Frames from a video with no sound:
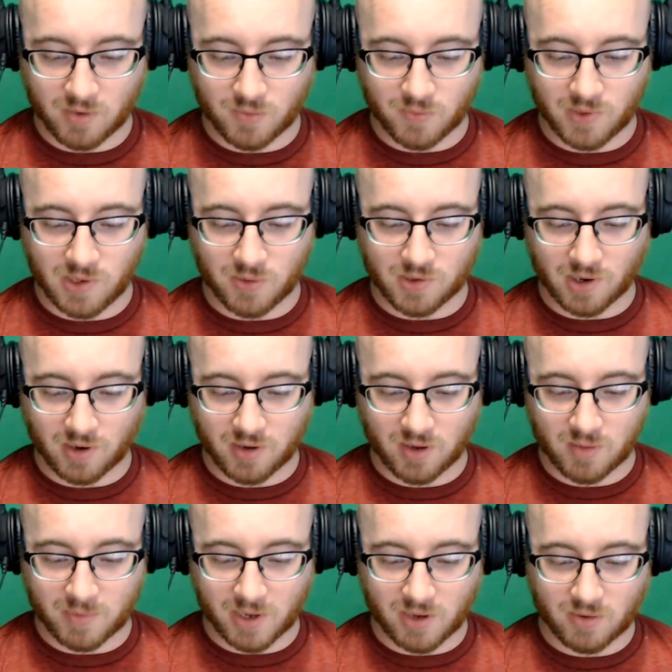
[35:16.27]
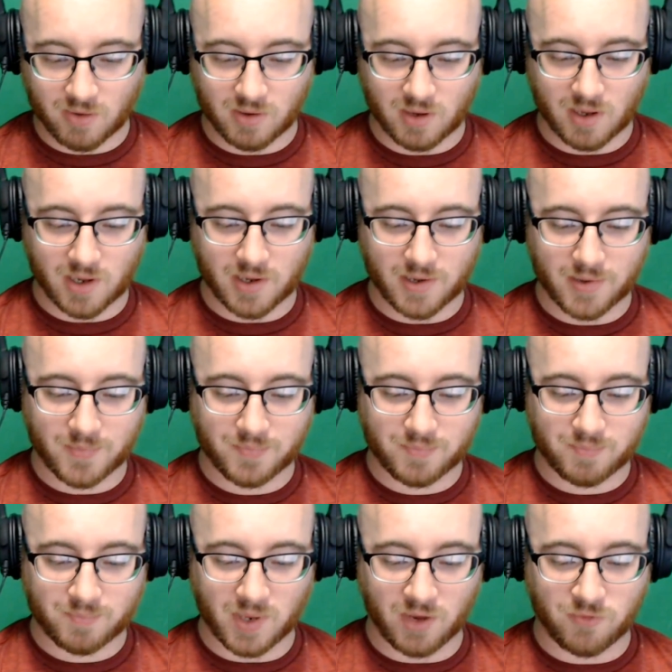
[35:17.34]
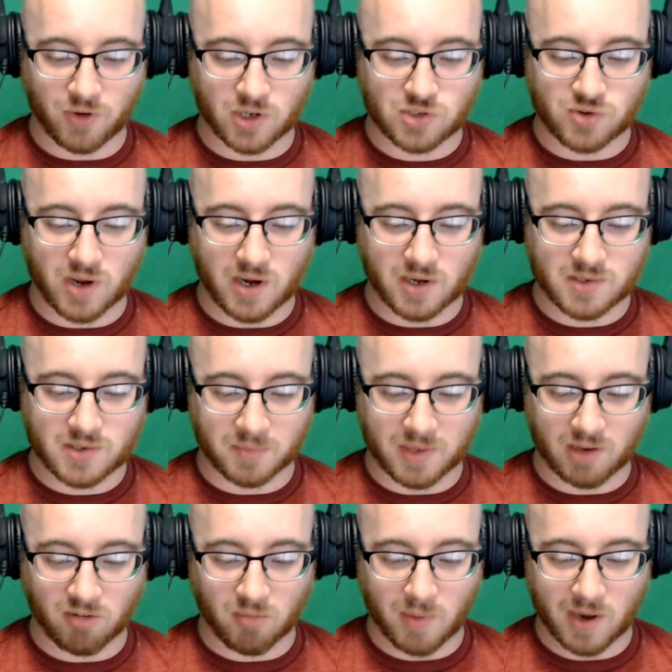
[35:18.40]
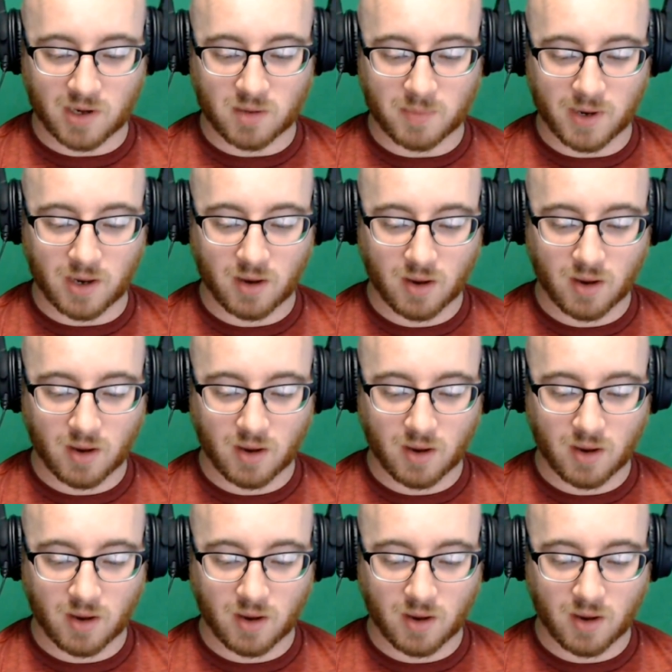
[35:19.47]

When you were talking about being frustrated at something, it reminded me.